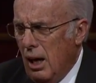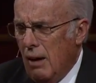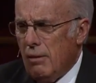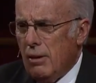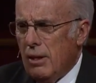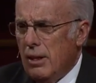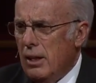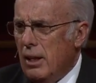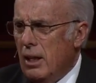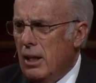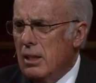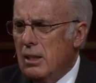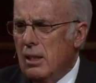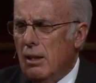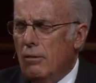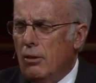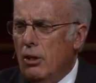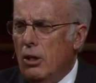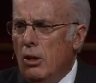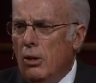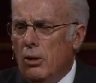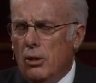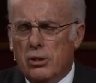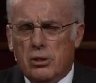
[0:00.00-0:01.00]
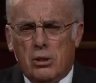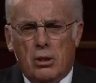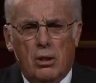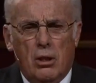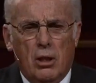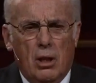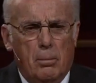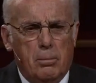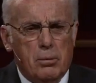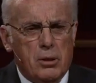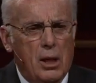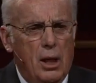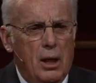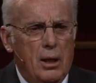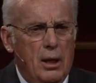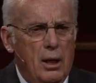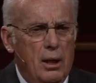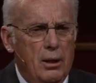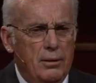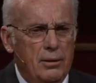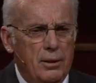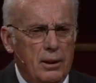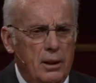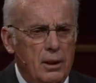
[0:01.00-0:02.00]
Everything he's ever known is turned upside
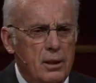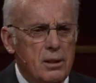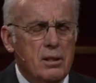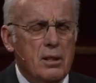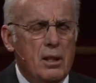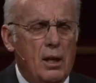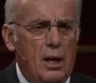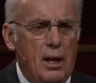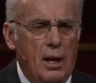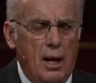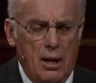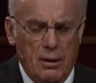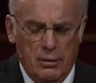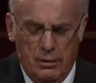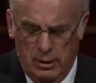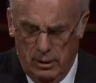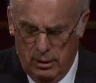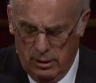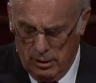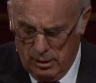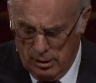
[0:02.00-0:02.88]
down, inside out.